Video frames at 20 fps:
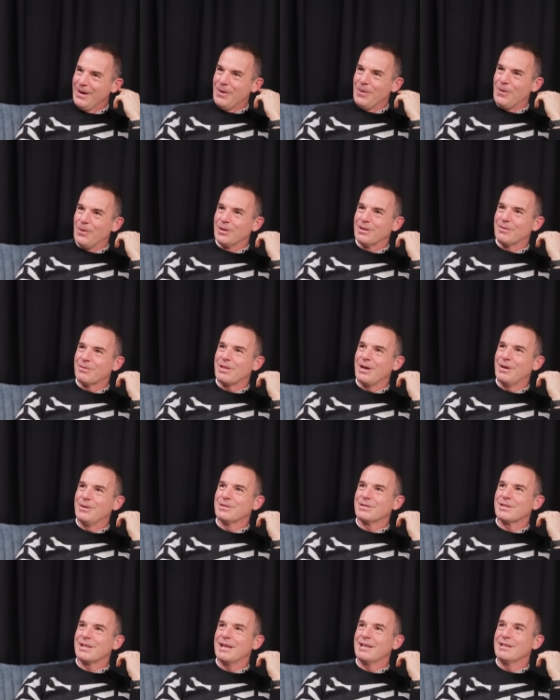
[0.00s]
All of
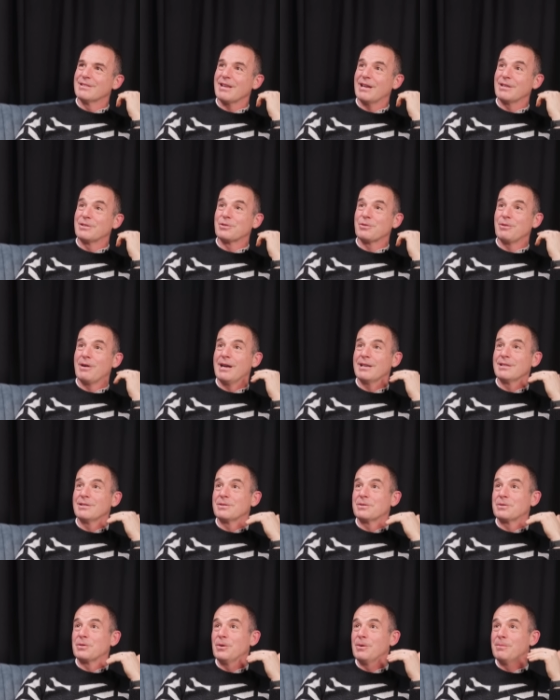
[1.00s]
those things. I try
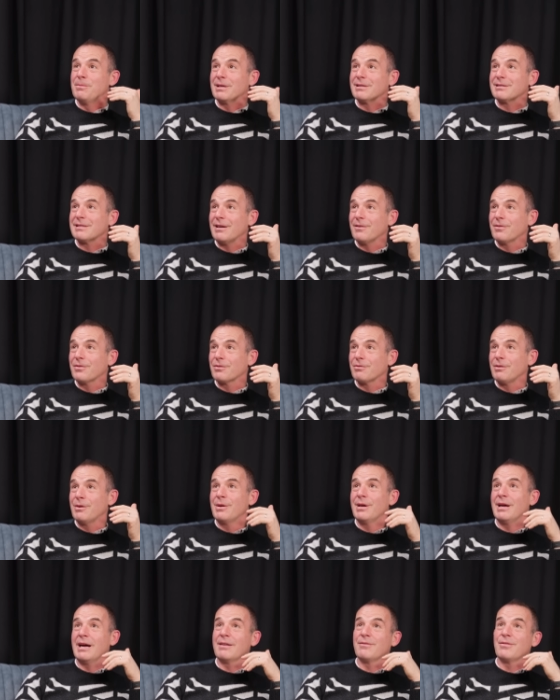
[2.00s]
and talk myself
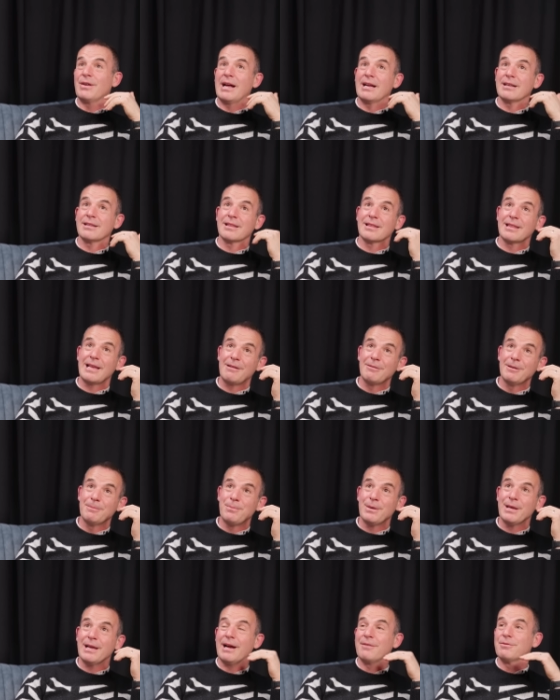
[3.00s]
through it. I've had
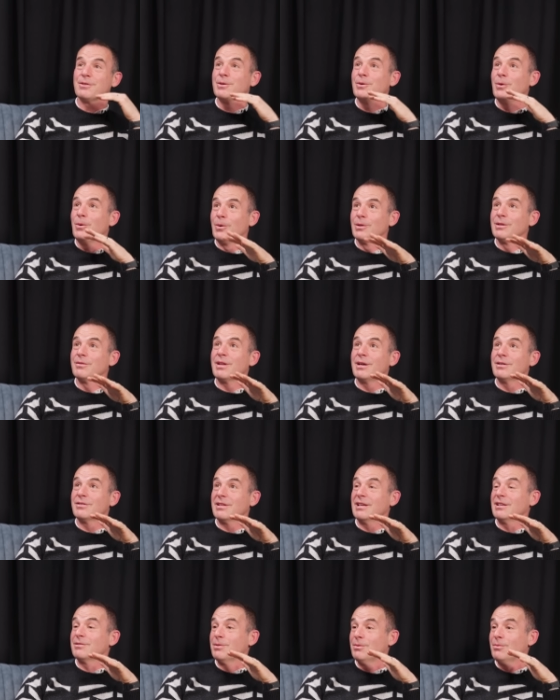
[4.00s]
therapy. I've done all of those
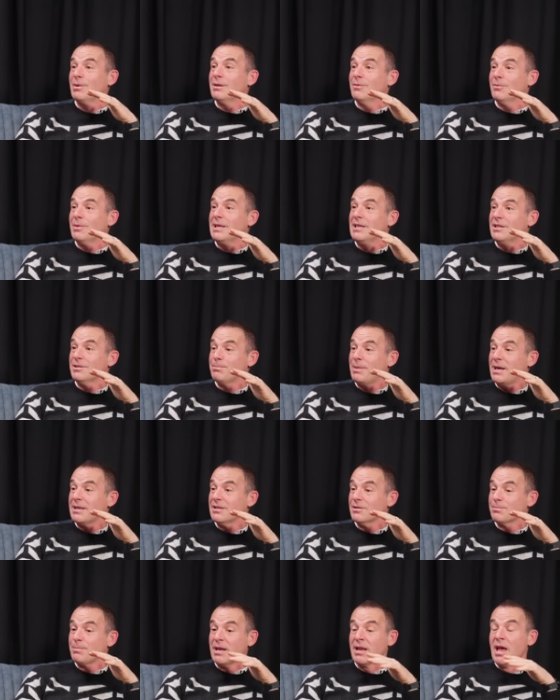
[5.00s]
things. But when, when it's bad,
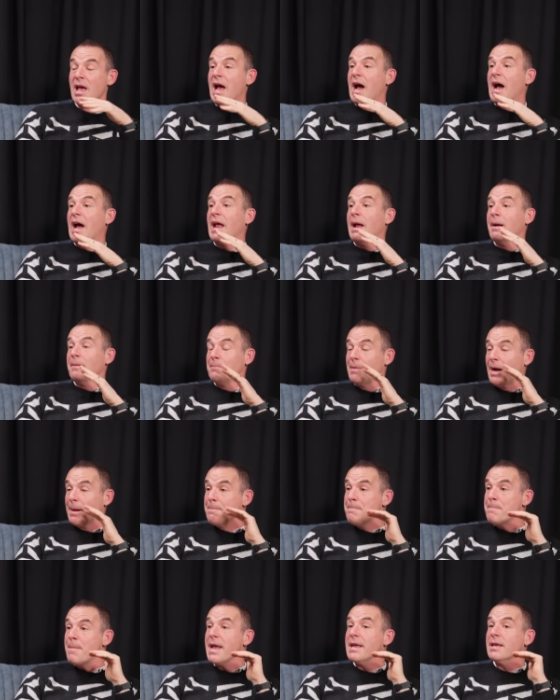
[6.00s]
it's bad. I, my
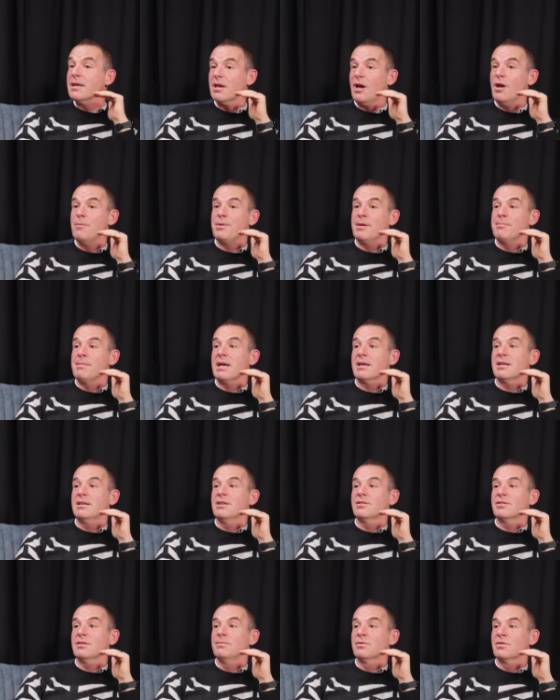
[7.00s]
main coping
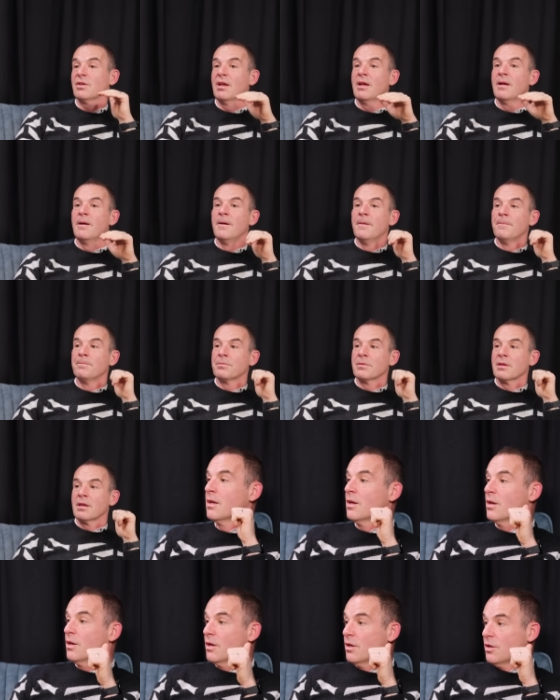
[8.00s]
mechanisms
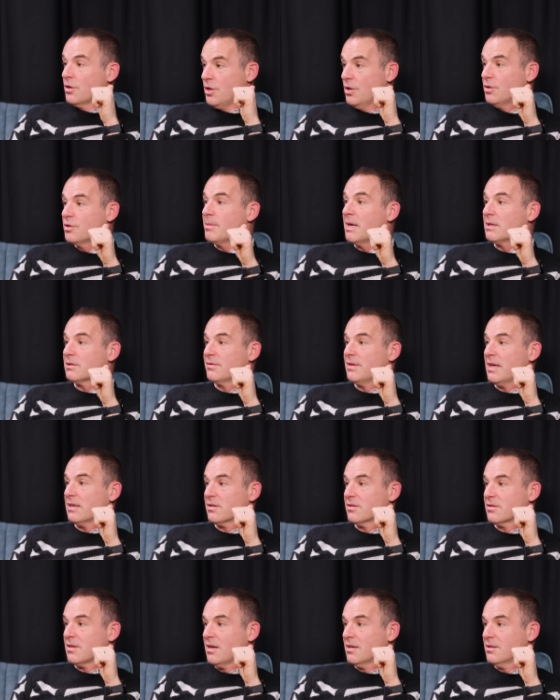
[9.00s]
huge amounts of
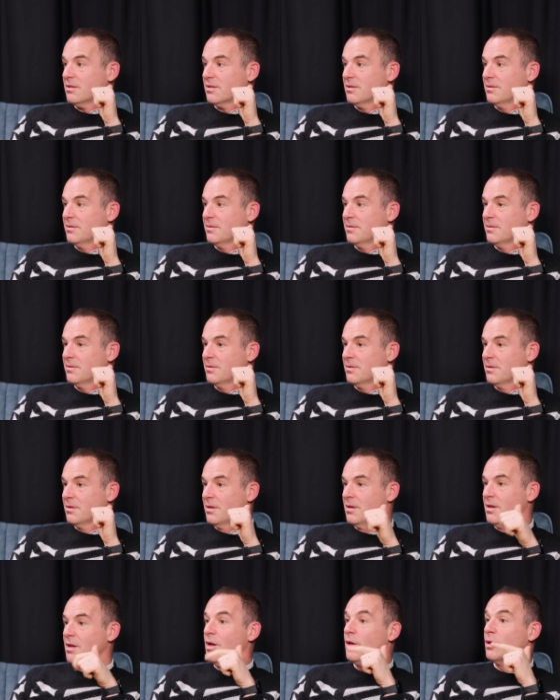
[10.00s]
exercise,
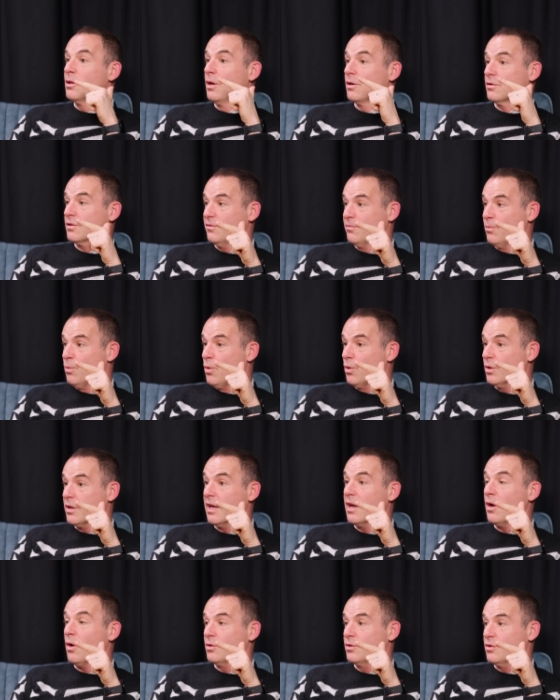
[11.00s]
lots of
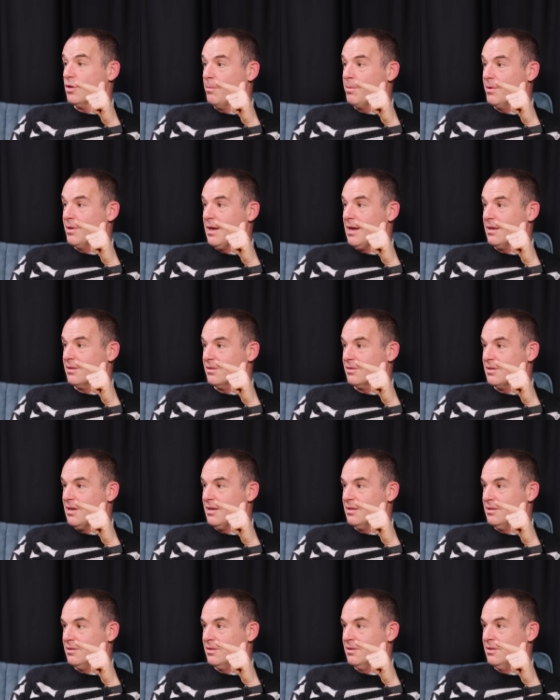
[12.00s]
walking on top of the
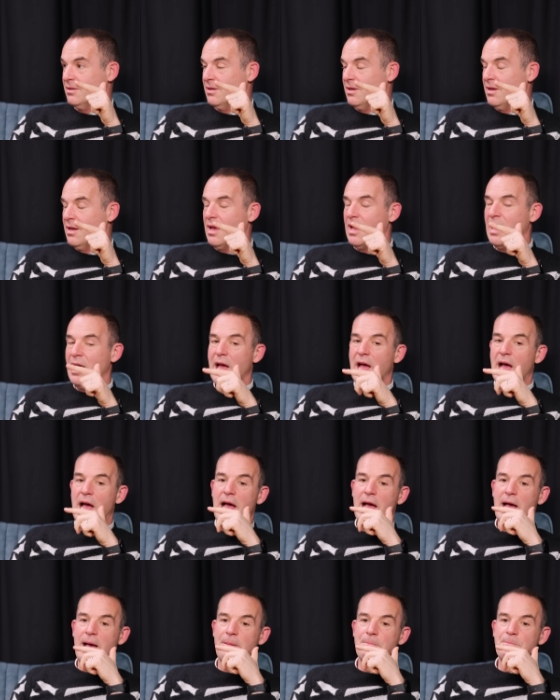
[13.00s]
exercise,
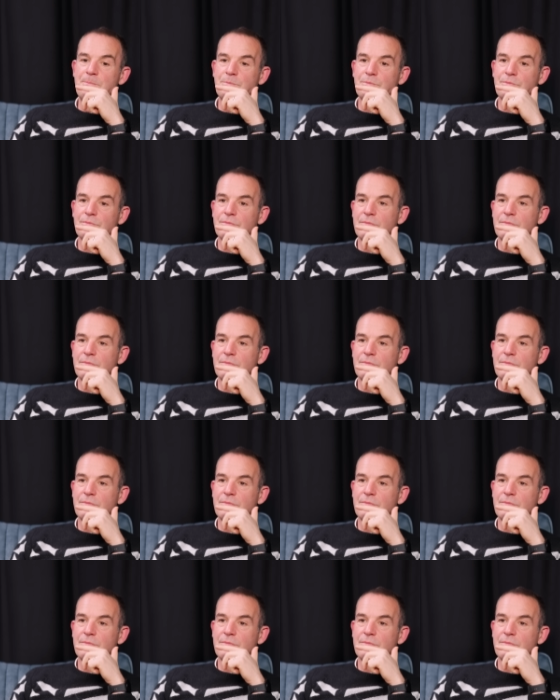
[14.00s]
um,